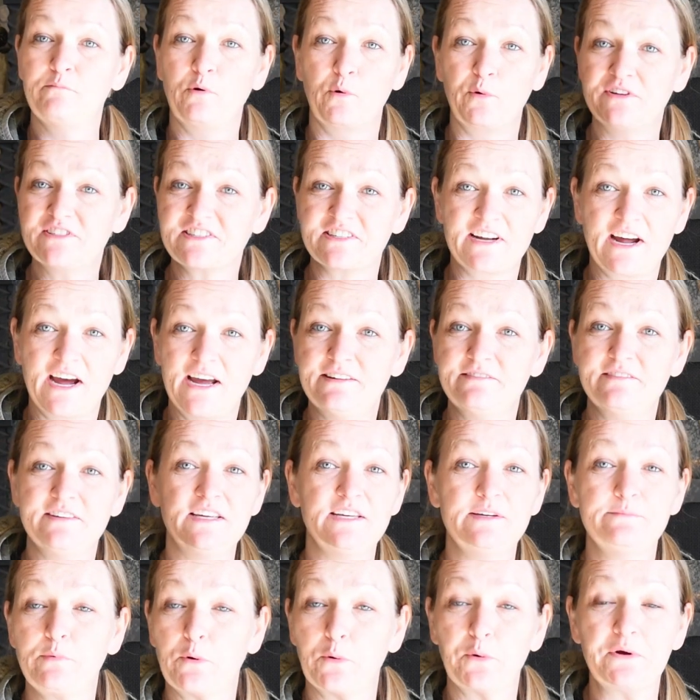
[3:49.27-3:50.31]
Poison
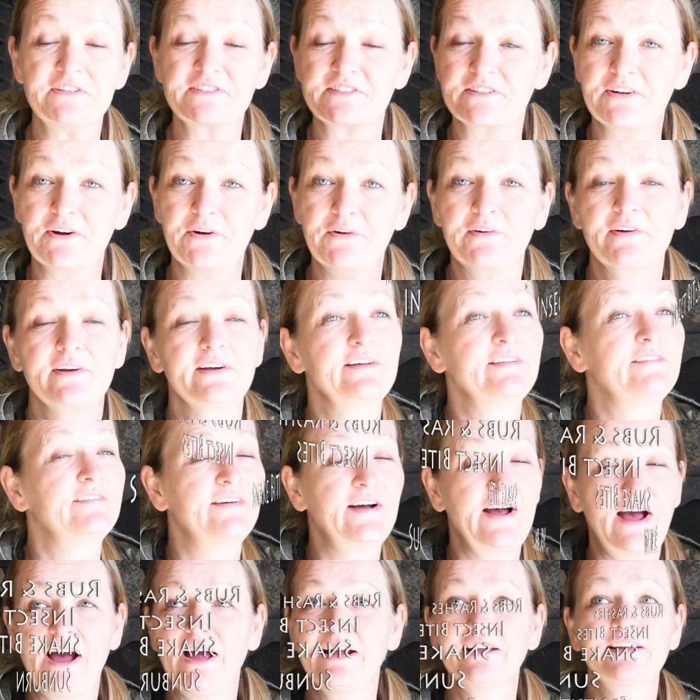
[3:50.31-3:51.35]
ivy, poison oak.
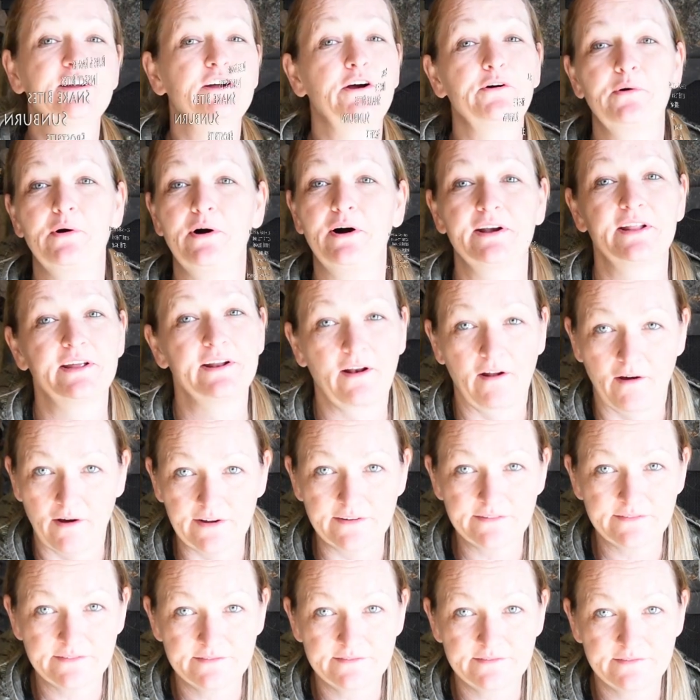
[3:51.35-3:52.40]
I can go on and on.
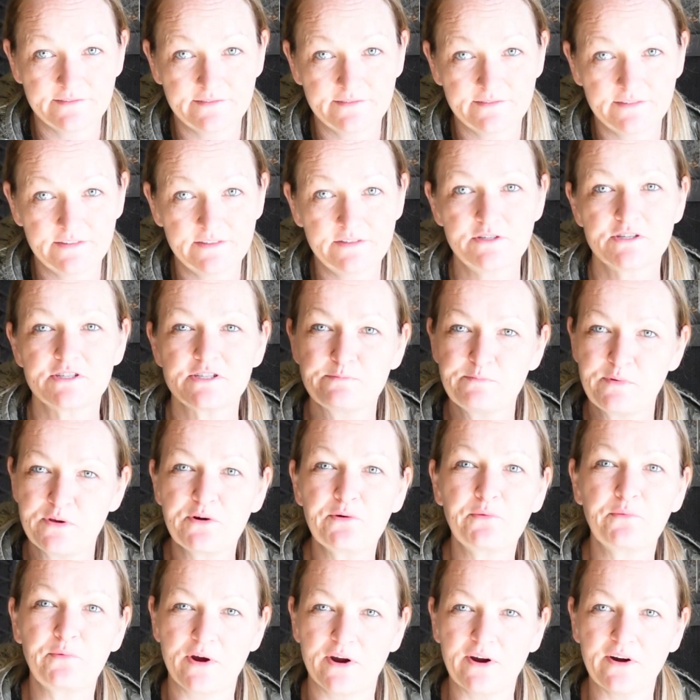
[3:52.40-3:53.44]
Just be
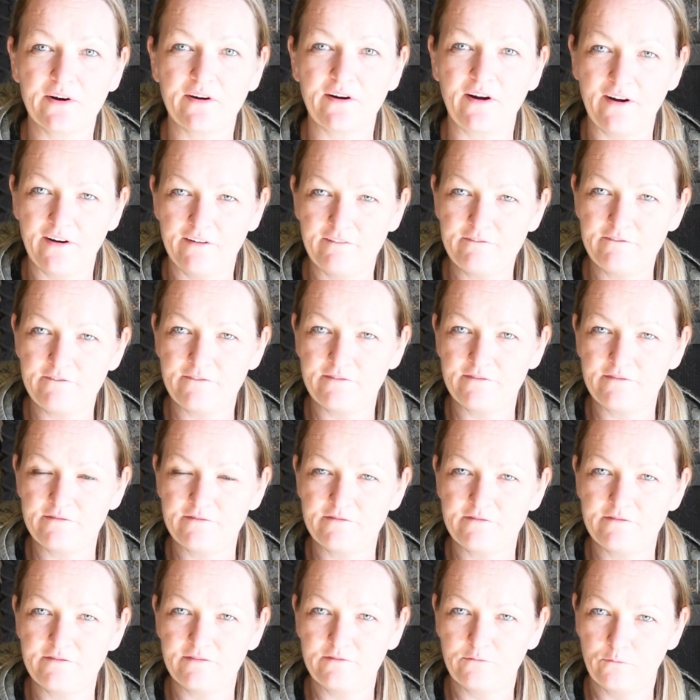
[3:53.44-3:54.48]
aware of
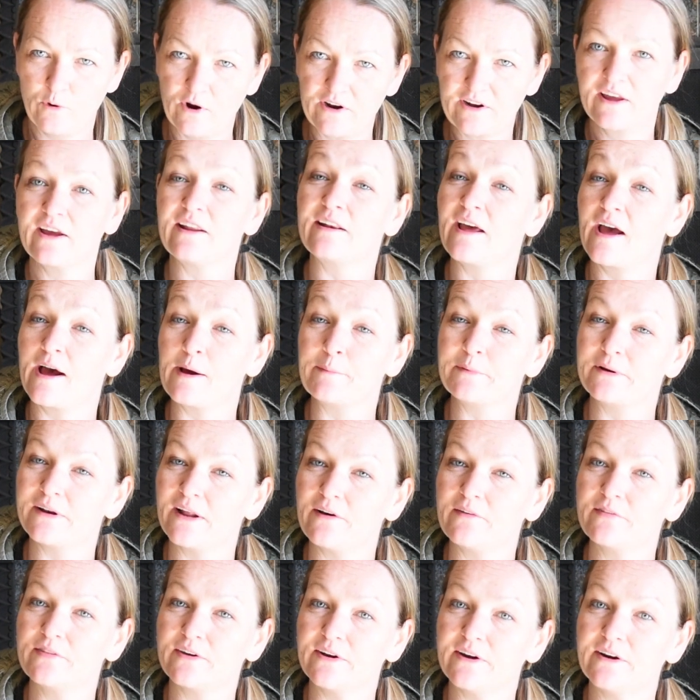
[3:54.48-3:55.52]
what can happen
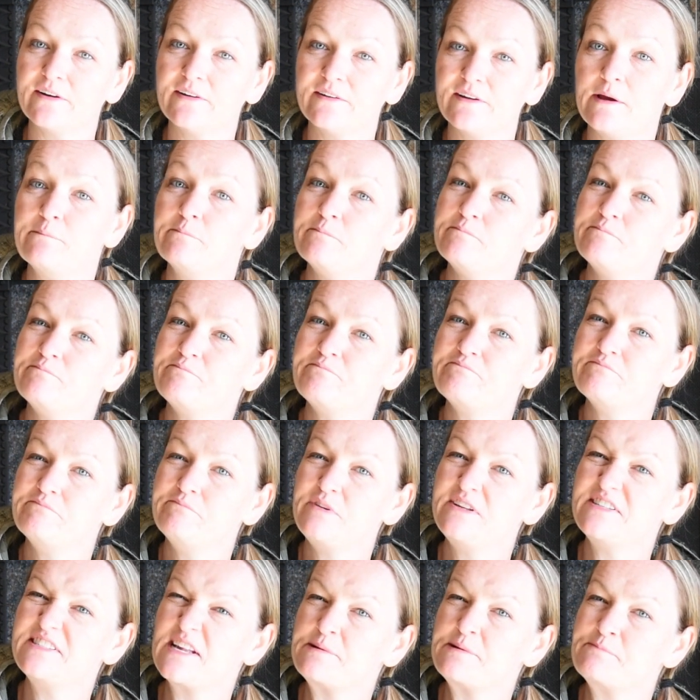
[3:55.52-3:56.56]
out there and
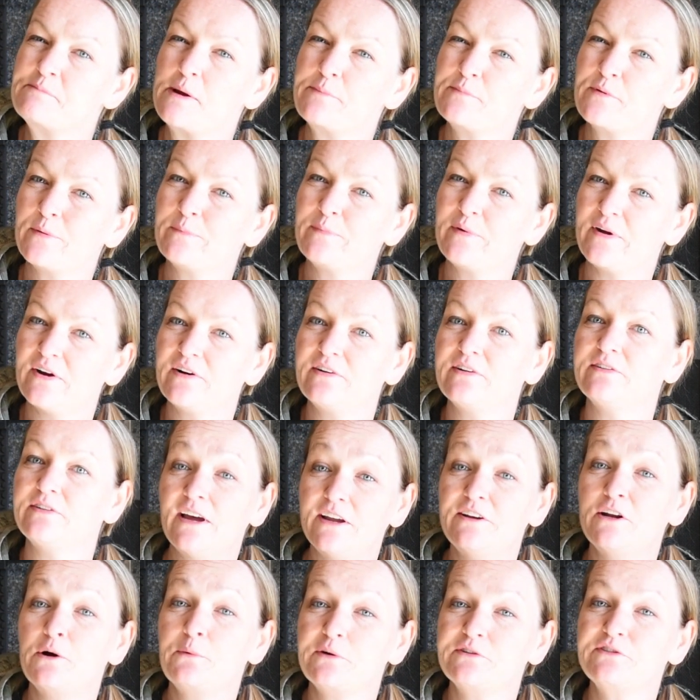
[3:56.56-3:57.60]
be semi-prepared
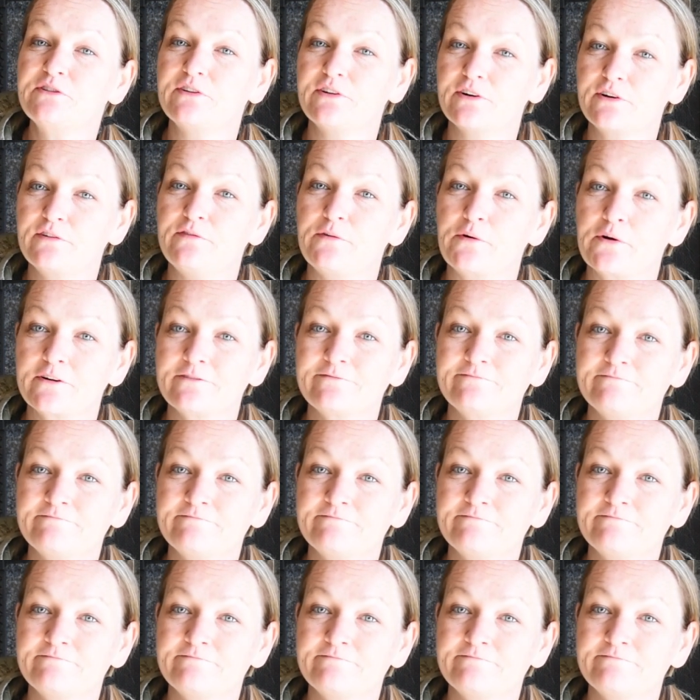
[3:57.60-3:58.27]
and know what to look for.